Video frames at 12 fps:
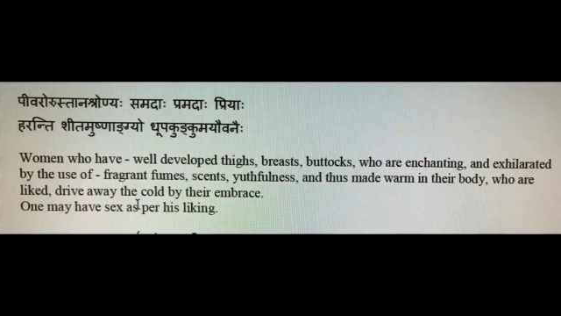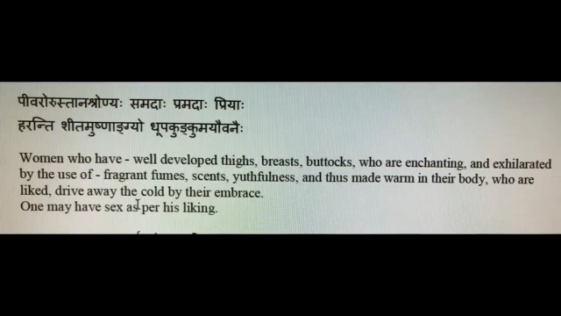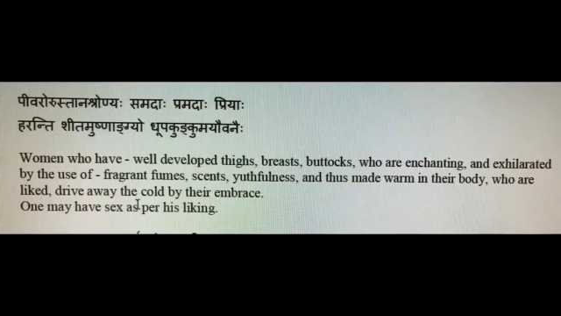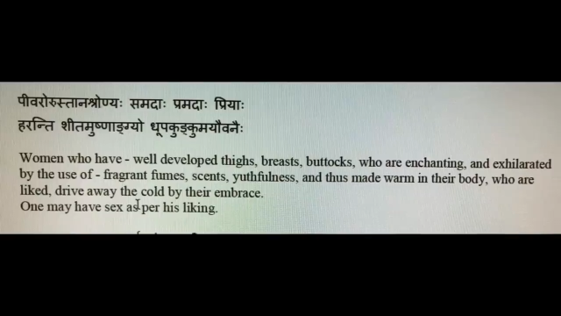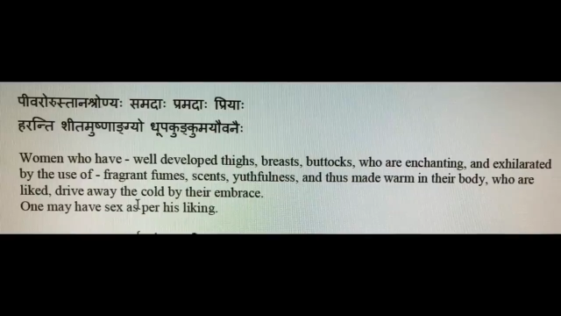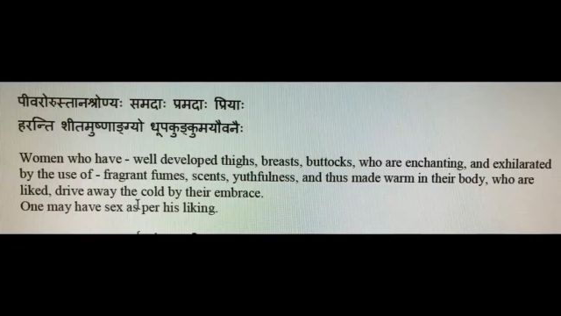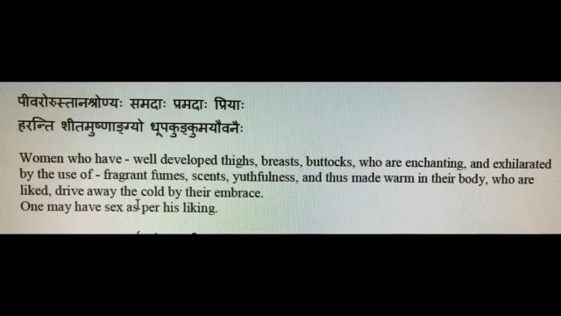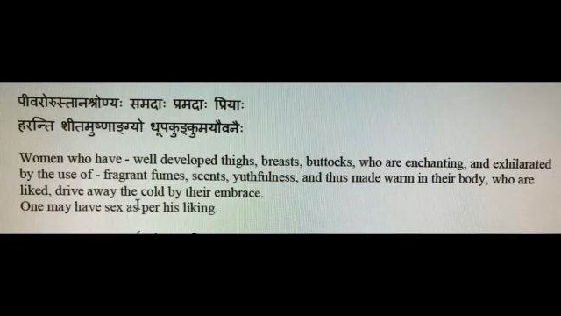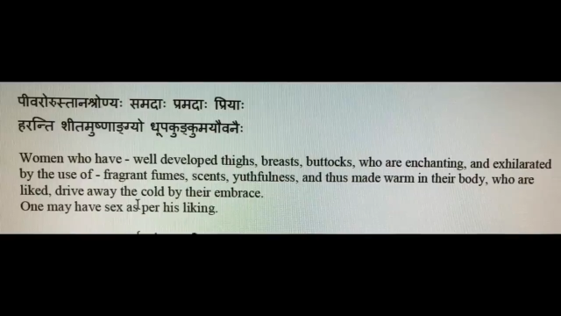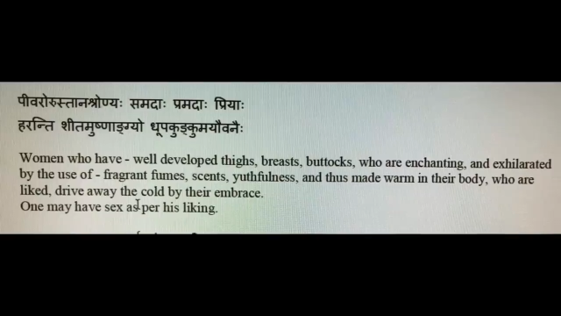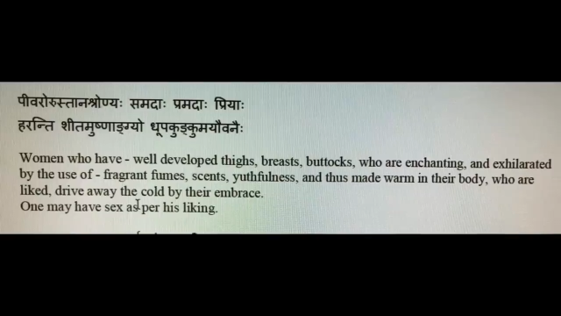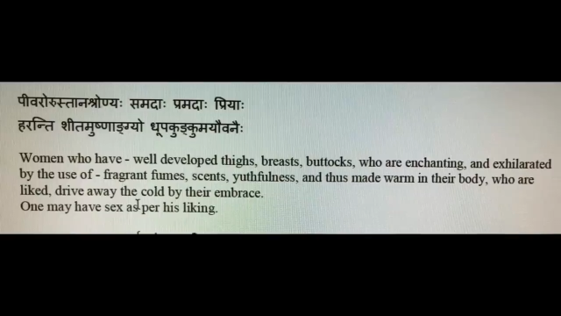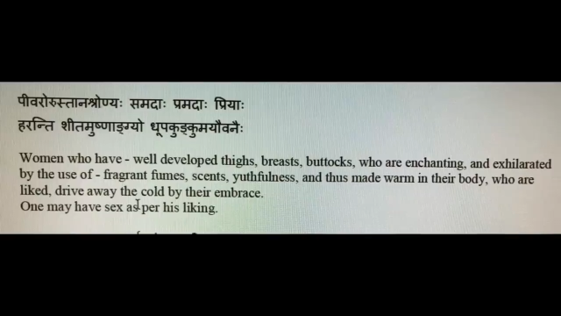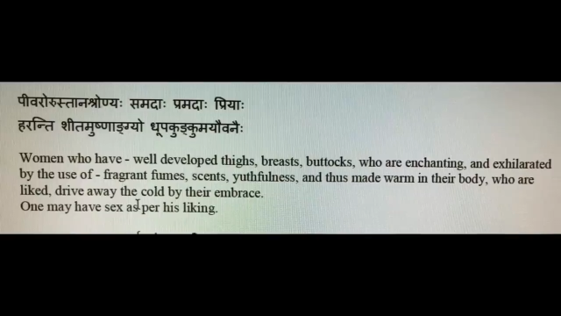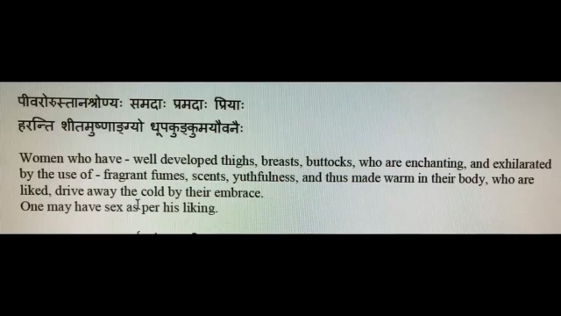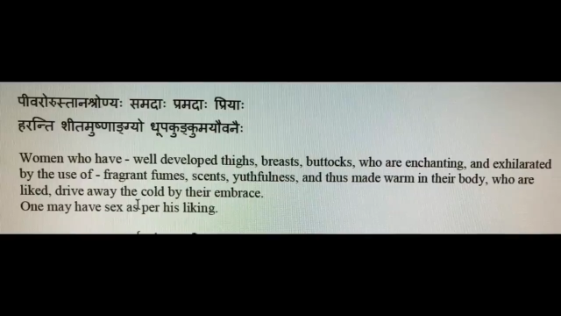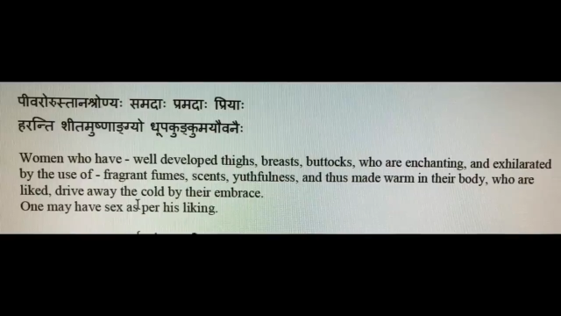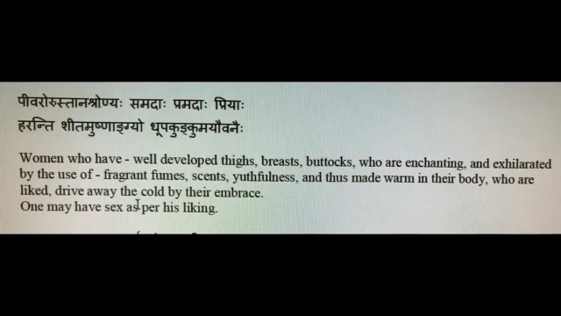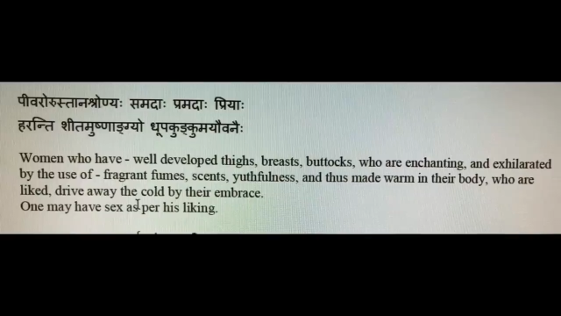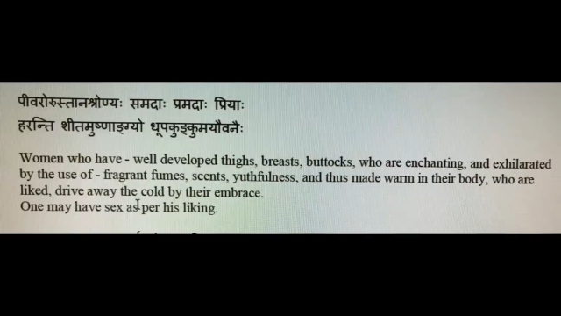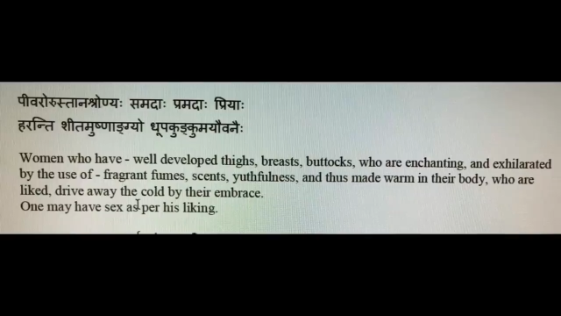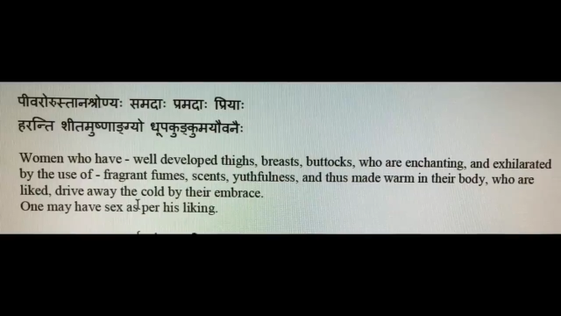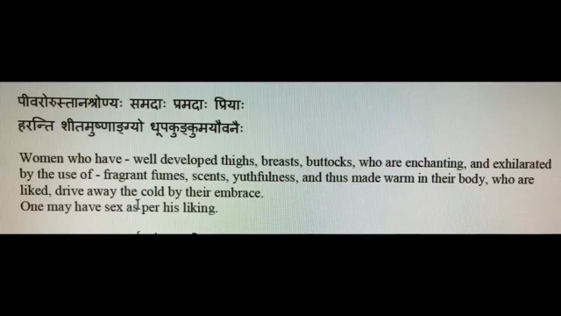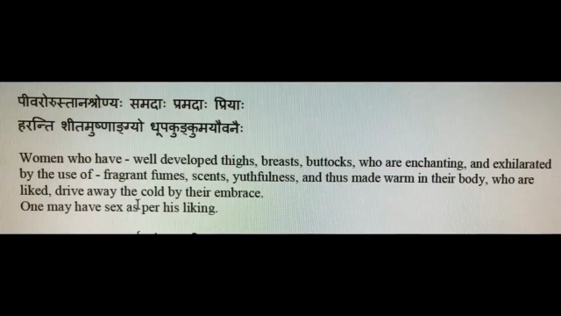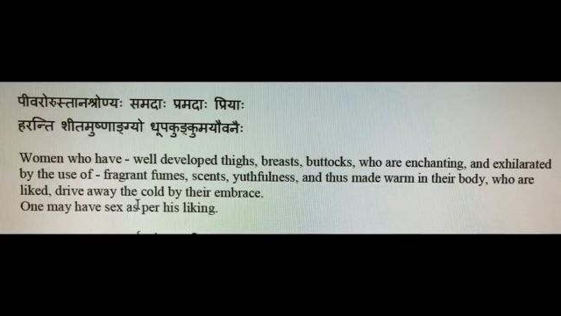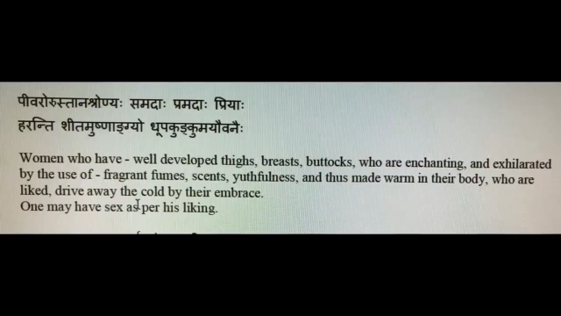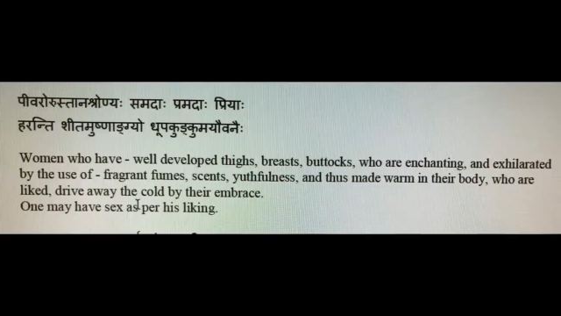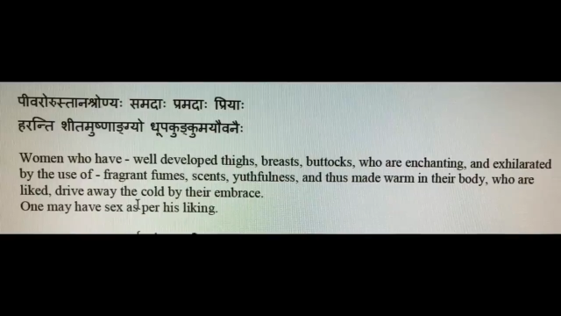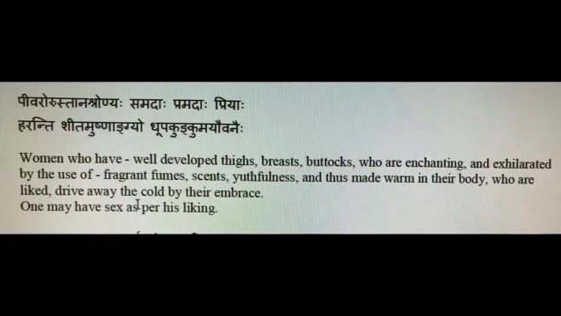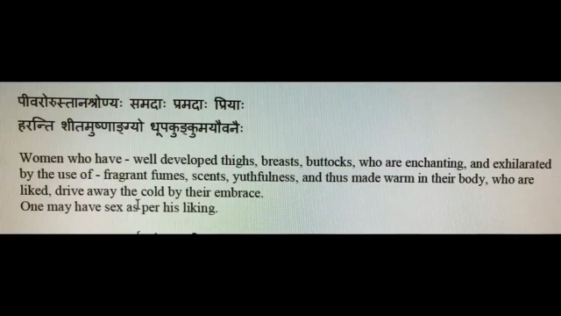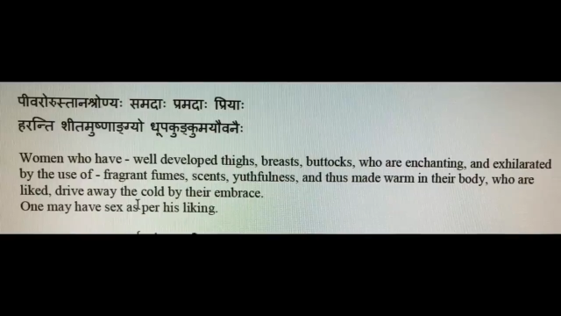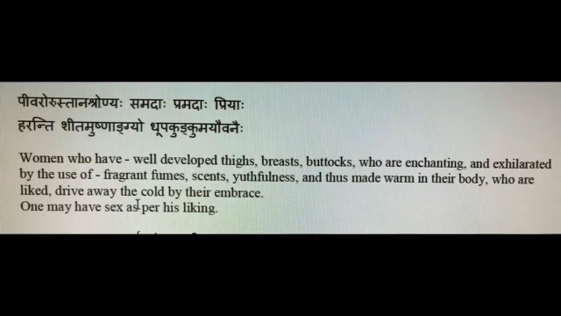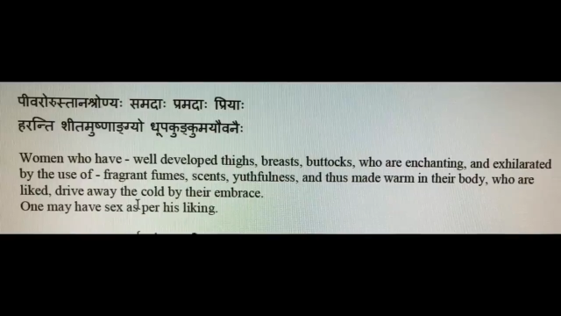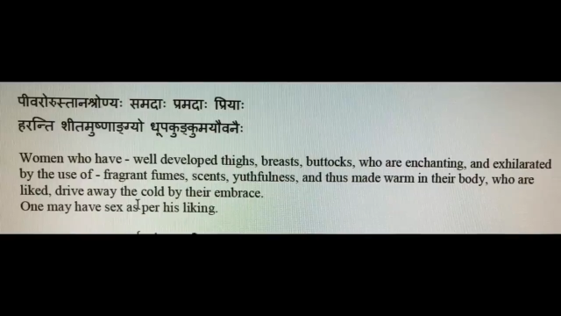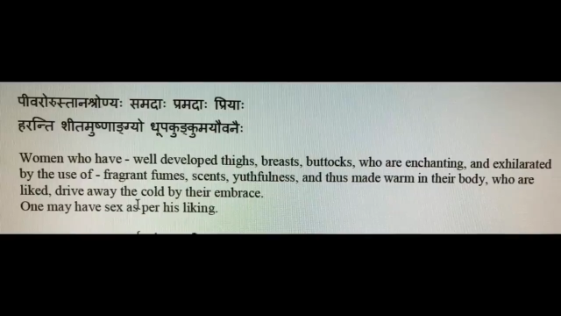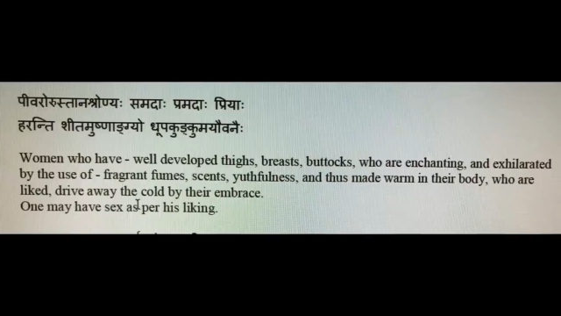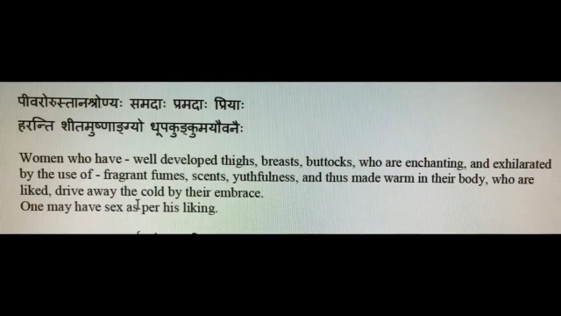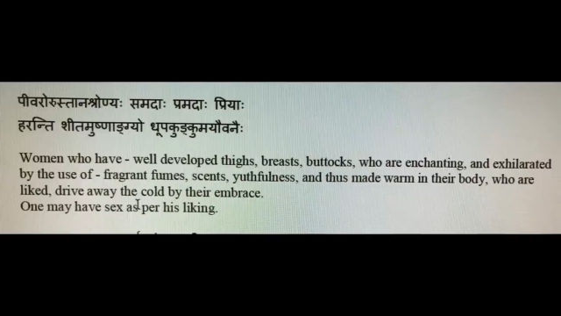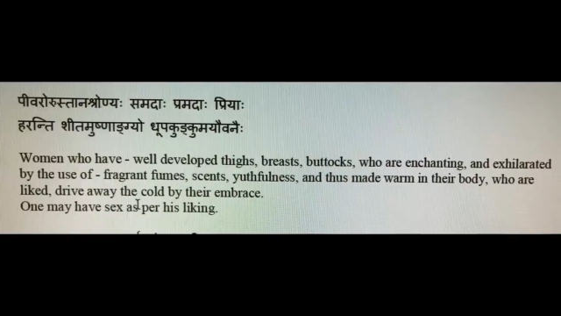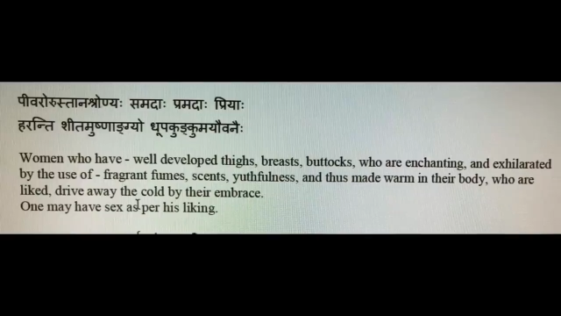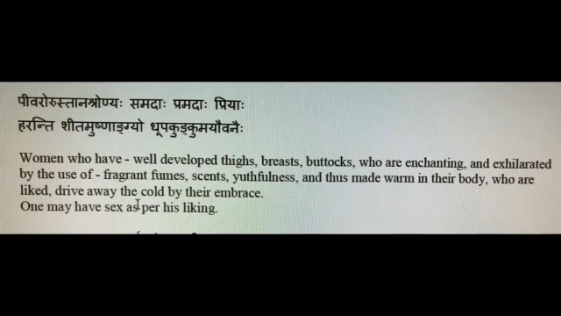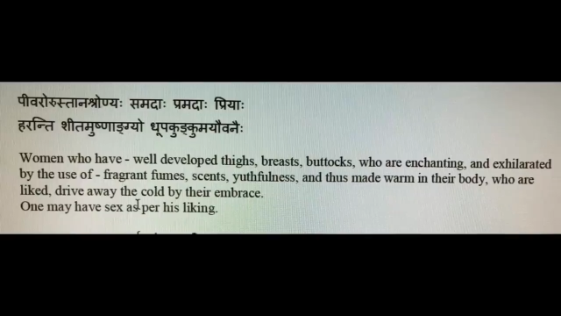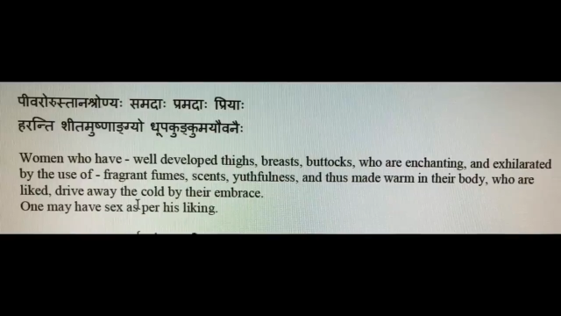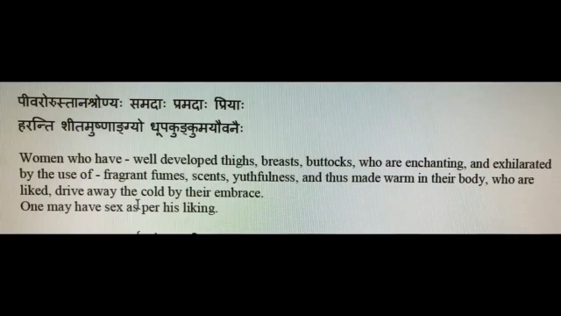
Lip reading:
Nobody's mouth can be seen.